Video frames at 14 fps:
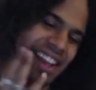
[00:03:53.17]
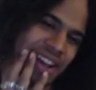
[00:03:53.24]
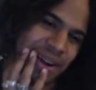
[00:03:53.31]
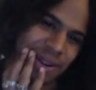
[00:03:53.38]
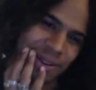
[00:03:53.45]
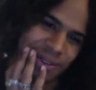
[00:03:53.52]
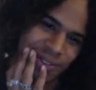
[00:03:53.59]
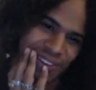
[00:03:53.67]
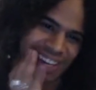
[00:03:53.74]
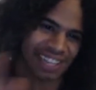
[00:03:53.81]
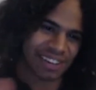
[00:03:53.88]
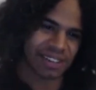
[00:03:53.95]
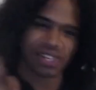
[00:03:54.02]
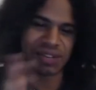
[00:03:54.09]
it was
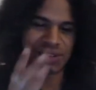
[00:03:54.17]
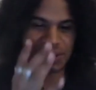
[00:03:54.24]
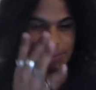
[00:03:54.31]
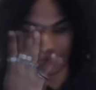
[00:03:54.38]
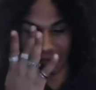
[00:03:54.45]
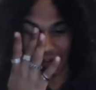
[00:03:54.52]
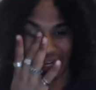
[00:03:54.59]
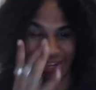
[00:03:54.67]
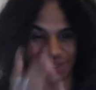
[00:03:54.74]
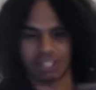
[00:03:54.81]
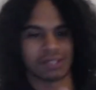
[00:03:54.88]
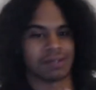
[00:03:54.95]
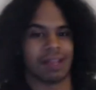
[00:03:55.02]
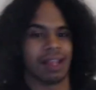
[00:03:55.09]
funny. She was making fun, and it
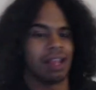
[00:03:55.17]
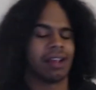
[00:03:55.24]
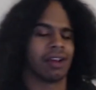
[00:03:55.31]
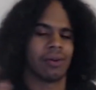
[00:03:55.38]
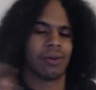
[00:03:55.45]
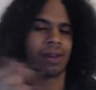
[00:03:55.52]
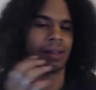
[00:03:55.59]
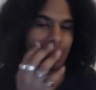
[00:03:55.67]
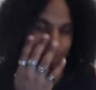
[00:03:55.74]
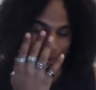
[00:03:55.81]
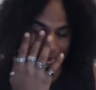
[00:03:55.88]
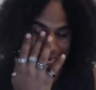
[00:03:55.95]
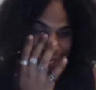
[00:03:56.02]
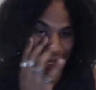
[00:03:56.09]
was just incredibly
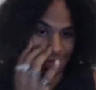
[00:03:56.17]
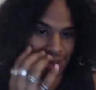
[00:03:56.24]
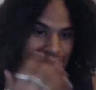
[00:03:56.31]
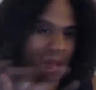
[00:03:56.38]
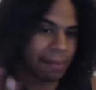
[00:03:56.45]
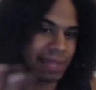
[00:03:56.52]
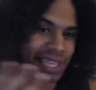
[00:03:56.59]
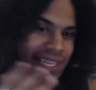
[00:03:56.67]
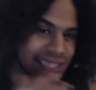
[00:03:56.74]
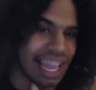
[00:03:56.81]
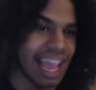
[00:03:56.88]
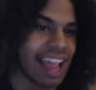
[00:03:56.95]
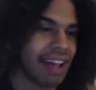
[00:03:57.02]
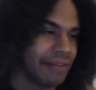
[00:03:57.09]
making Amethyst
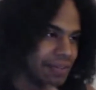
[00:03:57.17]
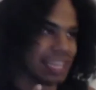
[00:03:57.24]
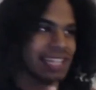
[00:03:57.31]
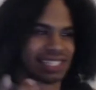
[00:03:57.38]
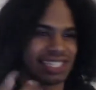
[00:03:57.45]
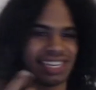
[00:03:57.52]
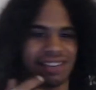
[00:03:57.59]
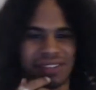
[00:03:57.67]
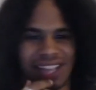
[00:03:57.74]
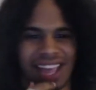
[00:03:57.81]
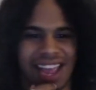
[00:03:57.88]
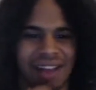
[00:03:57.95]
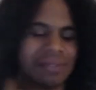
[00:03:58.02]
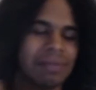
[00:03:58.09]
laugh and Steven
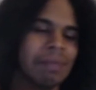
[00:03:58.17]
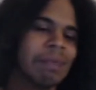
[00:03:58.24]
laugh.